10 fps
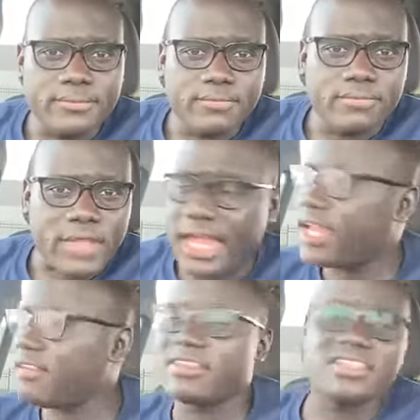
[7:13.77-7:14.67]
I can't
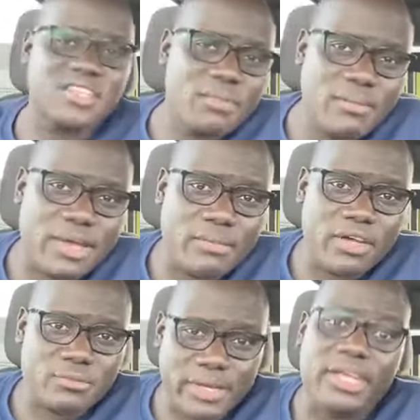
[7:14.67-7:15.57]
even disobey my boss,
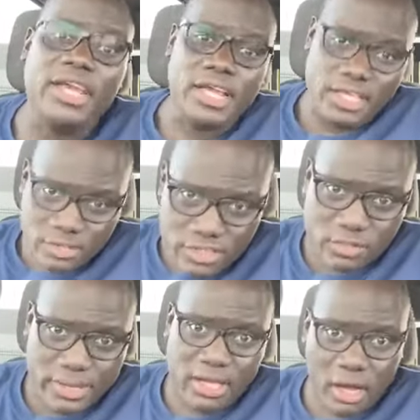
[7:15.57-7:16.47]
but you
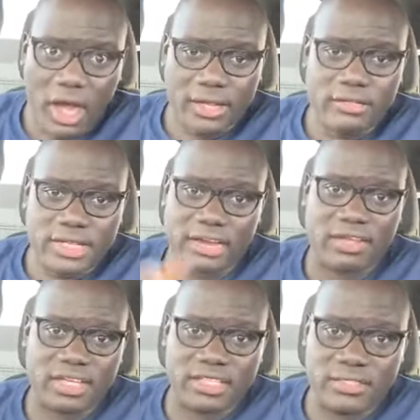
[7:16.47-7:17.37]
disobey God
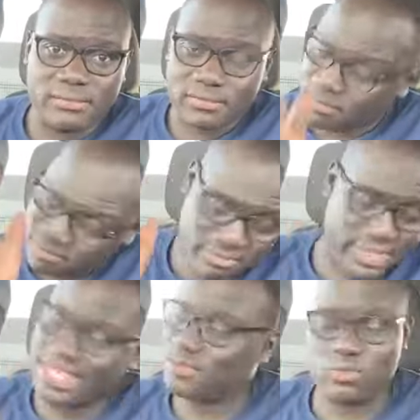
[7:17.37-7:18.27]
directly,
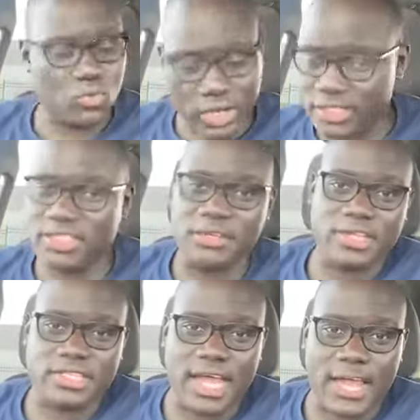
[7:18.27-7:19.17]
that's one serious
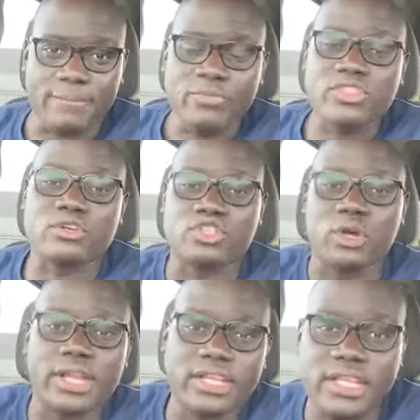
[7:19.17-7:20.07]
guy. So
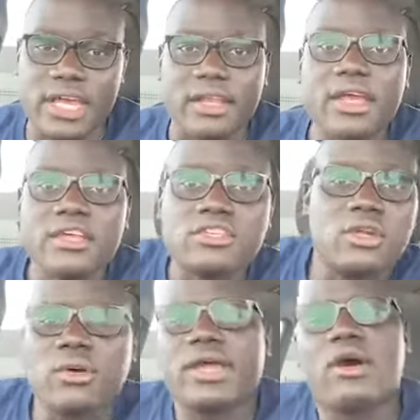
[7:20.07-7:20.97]
Jonah did that. So
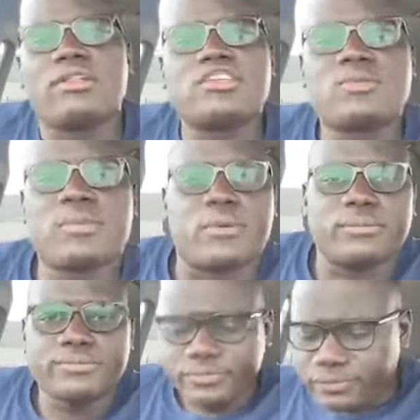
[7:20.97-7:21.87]
look at all these people,
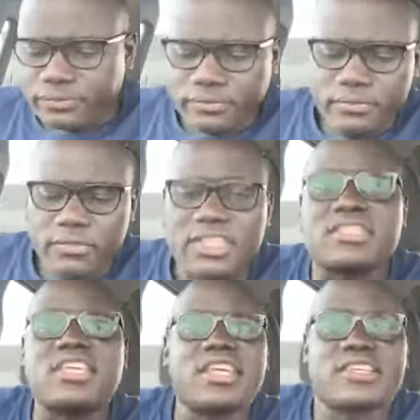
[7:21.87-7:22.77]

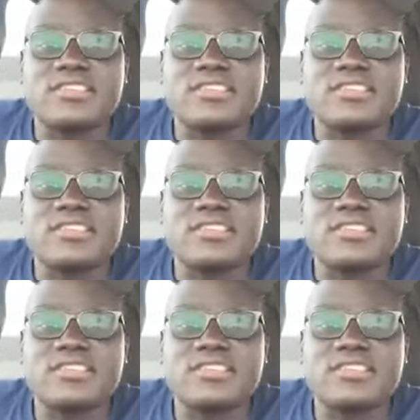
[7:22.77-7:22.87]
sinners,